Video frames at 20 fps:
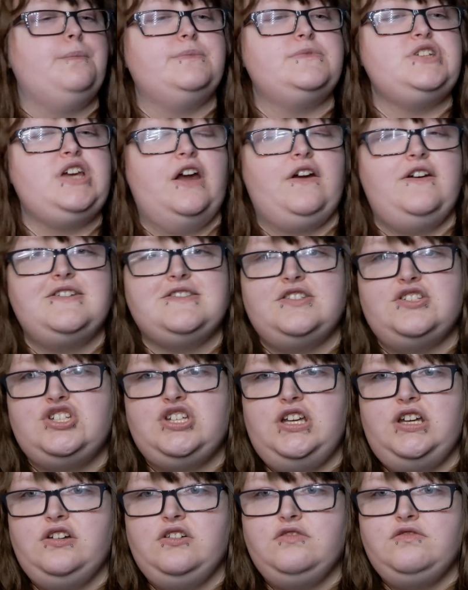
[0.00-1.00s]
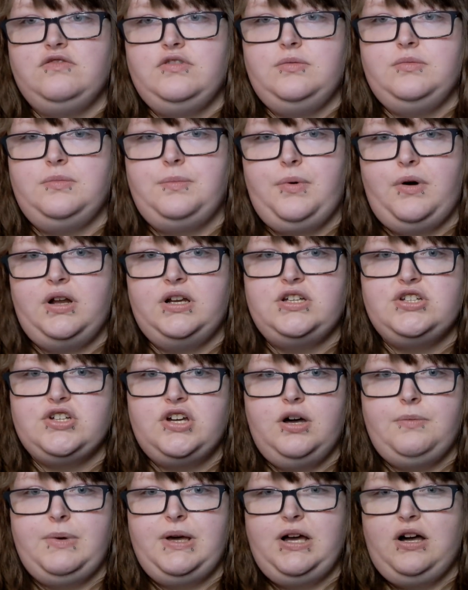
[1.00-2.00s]
Cherries and Cheer from Body
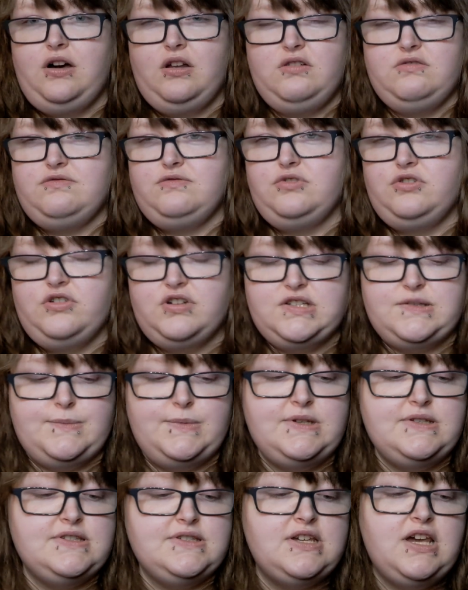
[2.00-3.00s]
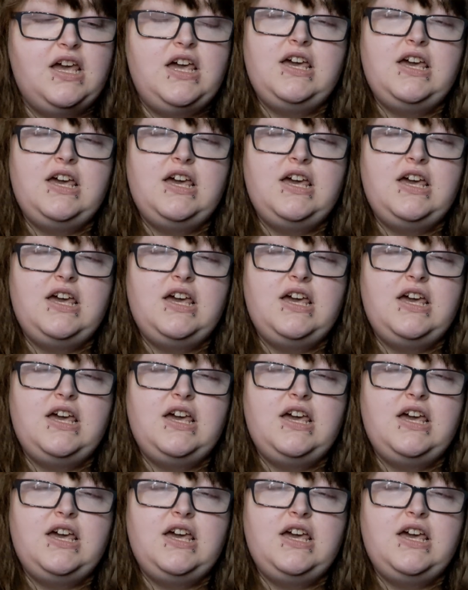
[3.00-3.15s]
Shop. I got it for Christmas.